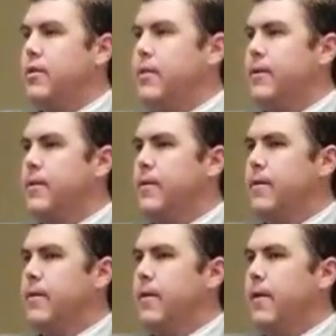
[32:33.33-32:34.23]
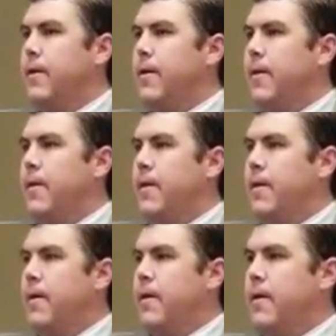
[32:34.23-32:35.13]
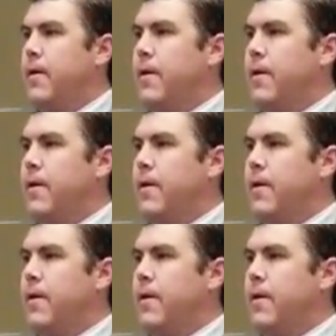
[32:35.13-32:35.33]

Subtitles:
(no one is talking)